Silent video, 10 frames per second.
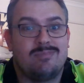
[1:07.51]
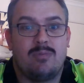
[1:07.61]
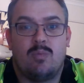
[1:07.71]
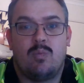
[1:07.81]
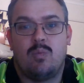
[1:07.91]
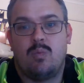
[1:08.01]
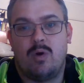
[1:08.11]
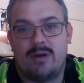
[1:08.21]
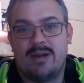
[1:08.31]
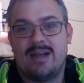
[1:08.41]

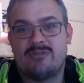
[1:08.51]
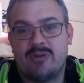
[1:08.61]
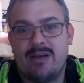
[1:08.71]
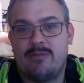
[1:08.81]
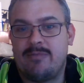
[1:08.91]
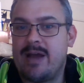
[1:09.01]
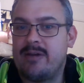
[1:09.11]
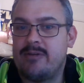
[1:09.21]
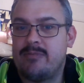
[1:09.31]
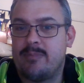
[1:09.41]
want an entry-level
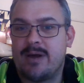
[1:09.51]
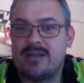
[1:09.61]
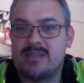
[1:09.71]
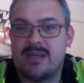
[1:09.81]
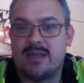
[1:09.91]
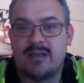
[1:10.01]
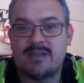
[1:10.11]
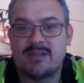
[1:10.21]
value for money ceiling.